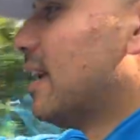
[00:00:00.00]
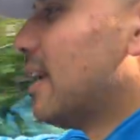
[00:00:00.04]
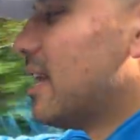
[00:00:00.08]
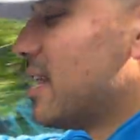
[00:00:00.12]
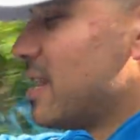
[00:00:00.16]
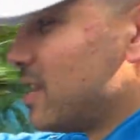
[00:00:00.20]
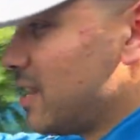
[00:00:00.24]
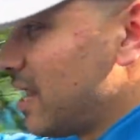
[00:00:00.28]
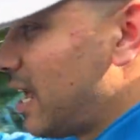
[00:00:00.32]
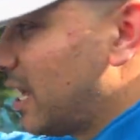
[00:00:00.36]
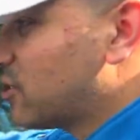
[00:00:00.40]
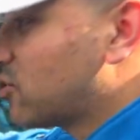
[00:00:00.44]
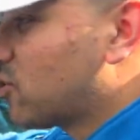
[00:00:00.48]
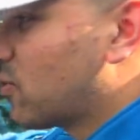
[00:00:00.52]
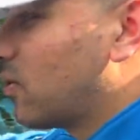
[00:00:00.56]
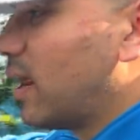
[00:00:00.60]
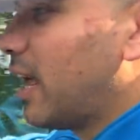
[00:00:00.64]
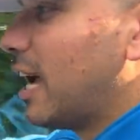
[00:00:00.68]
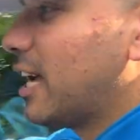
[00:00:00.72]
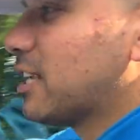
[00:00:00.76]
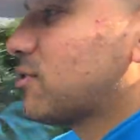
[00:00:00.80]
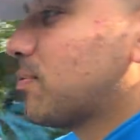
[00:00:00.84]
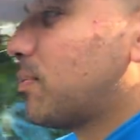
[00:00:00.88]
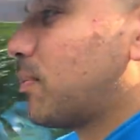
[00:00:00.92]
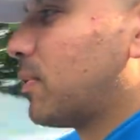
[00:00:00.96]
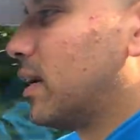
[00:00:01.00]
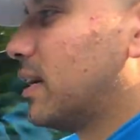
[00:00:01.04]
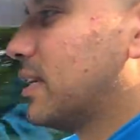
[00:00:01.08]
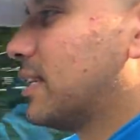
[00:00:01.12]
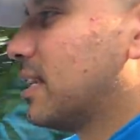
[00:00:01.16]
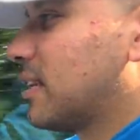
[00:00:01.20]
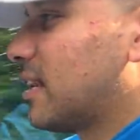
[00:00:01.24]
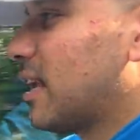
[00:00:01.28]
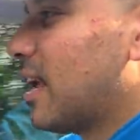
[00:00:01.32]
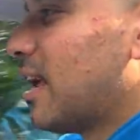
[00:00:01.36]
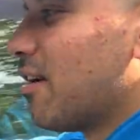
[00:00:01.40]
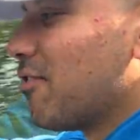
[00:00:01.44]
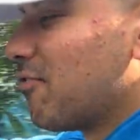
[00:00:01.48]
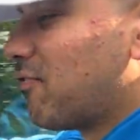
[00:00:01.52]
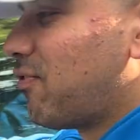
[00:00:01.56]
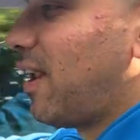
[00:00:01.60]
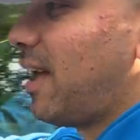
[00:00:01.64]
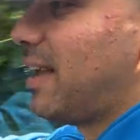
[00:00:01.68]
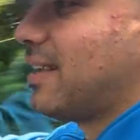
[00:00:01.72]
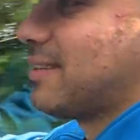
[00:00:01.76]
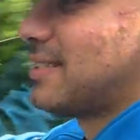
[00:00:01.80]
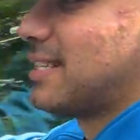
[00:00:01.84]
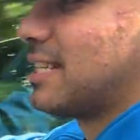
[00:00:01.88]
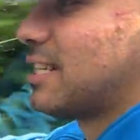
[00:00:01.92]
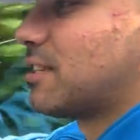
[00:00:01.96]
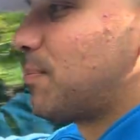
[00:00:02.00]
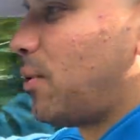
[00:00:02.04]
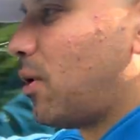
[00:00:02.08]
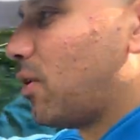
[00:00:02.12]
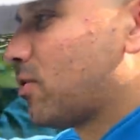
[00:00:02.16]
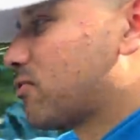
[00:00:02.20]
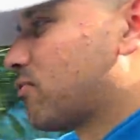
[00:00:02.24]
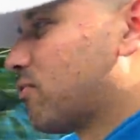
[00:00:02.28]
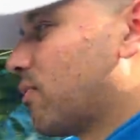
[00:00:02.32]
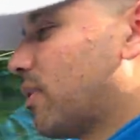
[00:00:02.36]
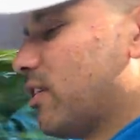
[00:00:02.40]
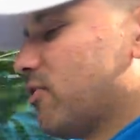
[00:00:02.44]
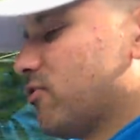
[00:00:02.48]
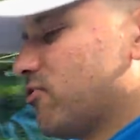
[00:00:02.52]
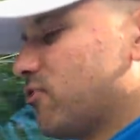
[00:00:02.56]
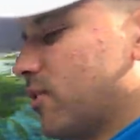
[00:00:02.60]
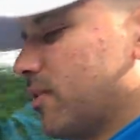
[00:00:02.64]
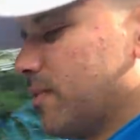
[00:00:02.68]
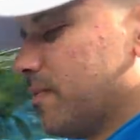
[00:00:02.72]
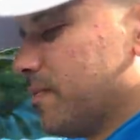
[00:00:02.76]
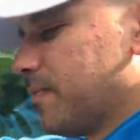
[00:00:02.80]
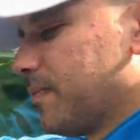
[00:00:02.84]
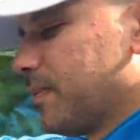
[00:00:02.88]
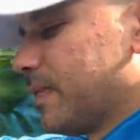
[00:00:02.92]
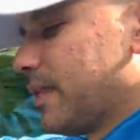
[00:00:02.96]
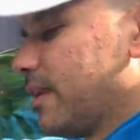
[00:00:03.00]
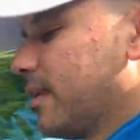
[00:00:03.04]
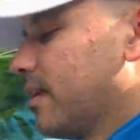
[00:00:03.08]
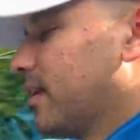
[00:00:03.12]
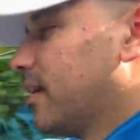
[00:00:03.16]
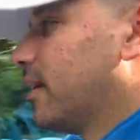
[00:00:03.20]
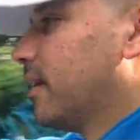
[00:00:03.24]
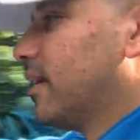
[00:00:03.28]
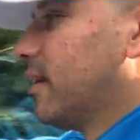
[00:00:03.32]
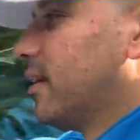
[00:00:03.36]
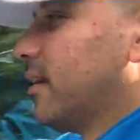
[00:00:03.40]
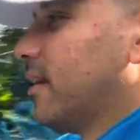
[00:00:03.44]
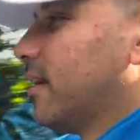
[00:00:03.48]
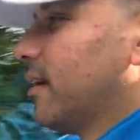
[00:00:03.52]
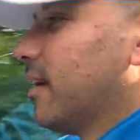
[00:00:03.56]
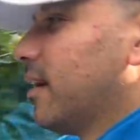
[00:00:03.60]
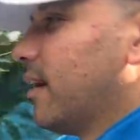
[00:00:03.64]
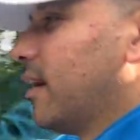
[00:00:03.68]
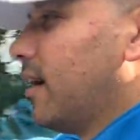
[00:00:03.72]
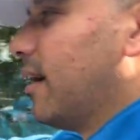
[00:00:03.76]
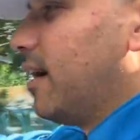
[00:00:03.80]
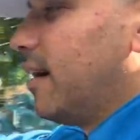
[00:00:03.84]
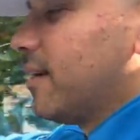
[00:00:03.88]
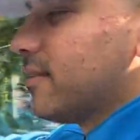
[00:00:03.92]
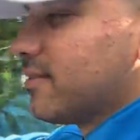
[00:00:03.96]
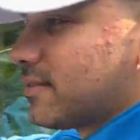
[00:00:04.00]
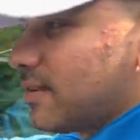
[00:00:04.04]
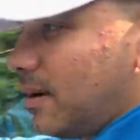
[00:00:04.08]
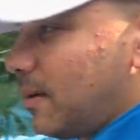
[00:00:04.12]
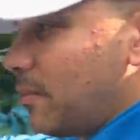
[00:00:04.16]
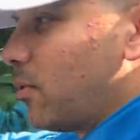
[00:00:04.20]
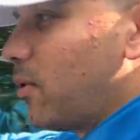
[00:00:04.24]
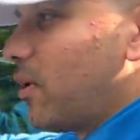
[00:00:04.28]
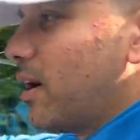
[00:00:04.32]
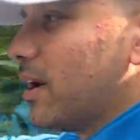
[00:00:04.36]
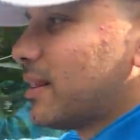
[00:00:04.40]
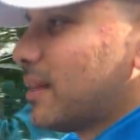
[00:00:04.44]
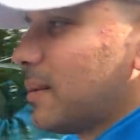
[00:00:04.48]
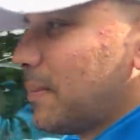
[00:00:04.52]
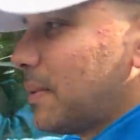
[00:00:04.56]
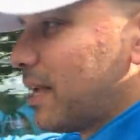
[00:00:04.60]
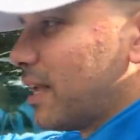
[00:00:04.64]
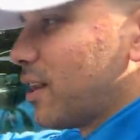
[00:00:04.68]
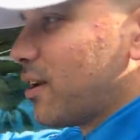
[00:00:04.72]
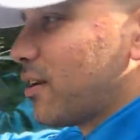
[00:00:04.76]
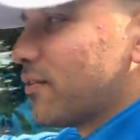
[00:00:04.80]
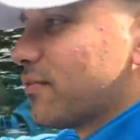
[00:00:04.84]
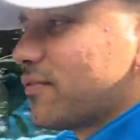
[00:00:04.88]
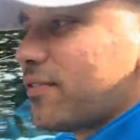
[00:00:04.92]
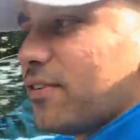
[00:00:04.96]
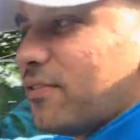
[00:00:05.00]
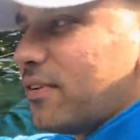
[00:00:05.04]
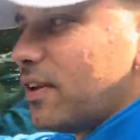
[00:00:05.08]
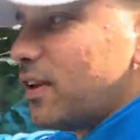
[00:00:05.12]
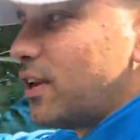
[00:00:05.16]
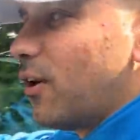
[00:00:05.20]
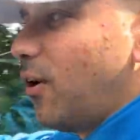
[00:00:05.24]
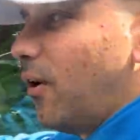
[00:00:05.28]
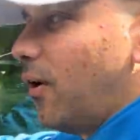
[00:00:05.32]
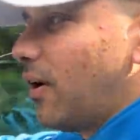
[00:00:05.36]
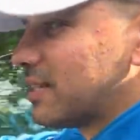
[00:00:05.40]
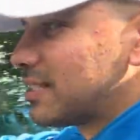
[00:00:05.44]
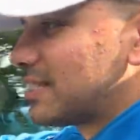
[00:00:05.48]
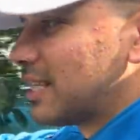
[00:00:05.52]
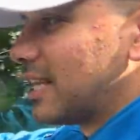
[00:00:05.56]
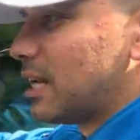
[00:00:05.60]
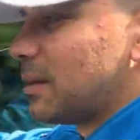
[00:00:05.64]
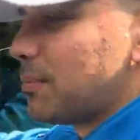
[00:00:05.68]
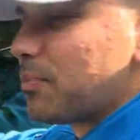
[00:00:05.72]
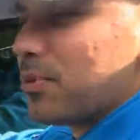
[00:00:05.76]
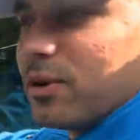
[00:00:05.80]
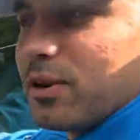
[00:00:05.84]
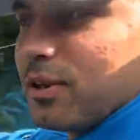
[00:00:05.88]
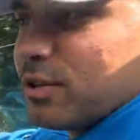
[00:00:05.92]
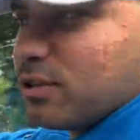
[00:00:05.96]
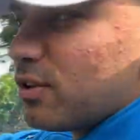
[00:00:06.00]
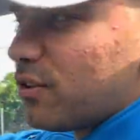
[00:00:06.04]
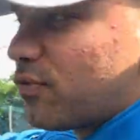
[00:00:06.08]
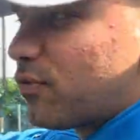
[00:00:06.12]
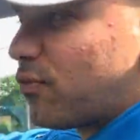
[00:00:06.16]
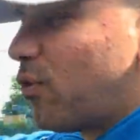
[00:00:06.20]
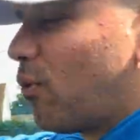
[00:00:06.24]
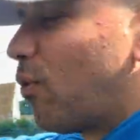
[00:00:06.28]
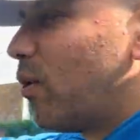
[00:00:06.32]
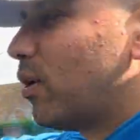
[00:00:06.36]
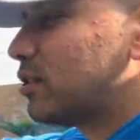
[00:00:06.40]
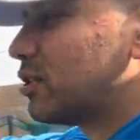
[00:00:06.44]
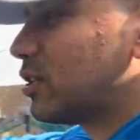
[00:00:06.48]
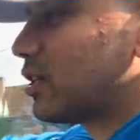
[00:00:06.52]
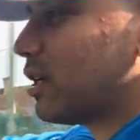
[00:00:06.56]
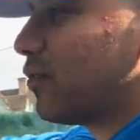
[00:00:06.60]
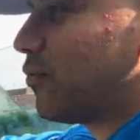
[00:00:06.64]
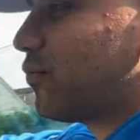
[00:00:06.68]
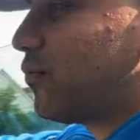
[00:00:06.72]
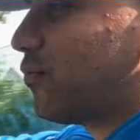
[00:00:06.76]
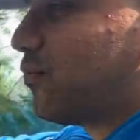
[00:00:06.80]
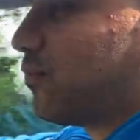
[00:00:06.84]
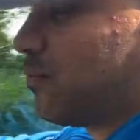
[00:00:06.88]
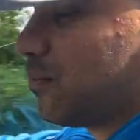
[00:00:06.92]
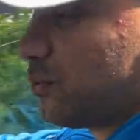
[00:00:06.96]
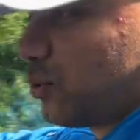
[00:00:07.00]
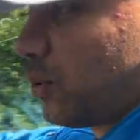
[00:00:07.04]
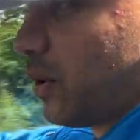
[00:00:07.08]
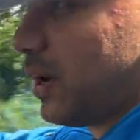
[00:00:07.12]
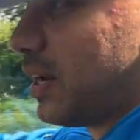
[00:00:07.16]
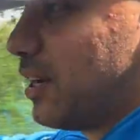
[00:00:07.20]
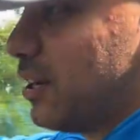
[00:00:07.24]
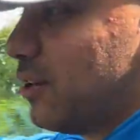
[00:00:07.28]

naturally aspirated flat 6-boxer engine. Somewhere at the beginning of the video I said it produces 420